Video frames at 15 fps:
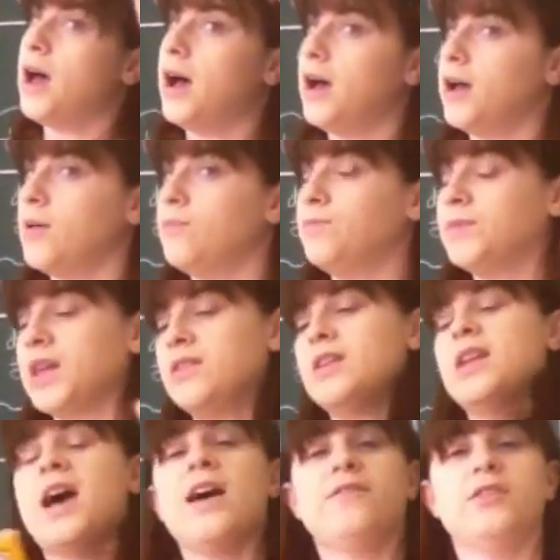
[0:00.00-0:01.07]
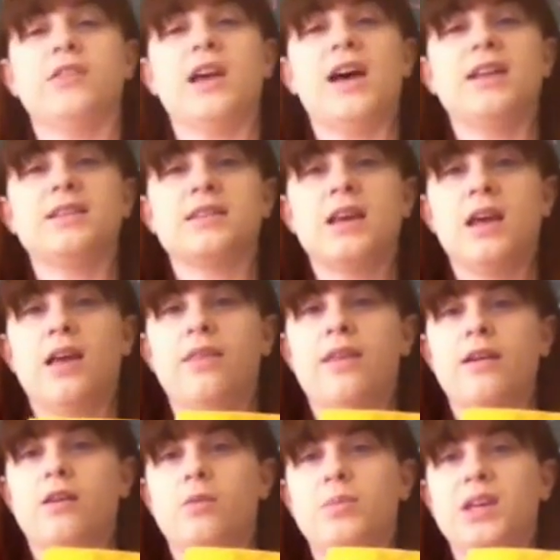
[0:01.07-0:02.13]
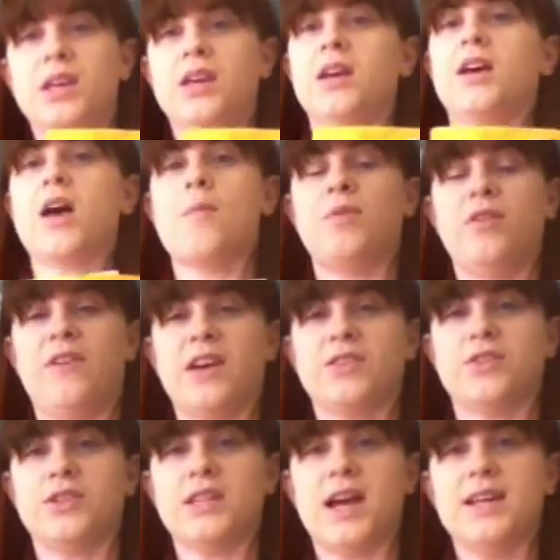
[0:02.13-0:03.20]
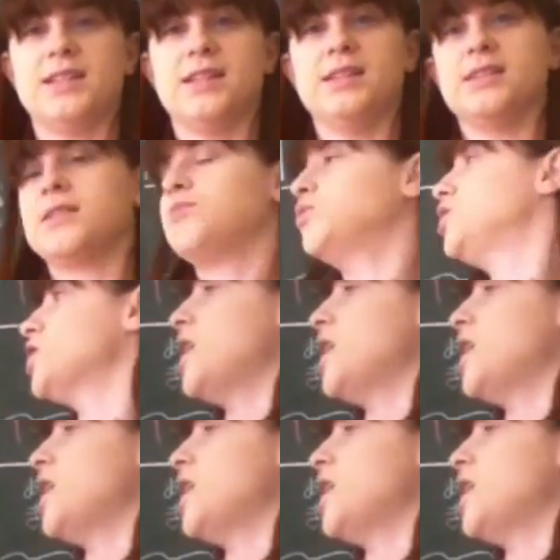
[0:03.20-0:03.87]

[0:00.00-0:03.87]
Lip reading: And then after that, there will be a couple of exercises, which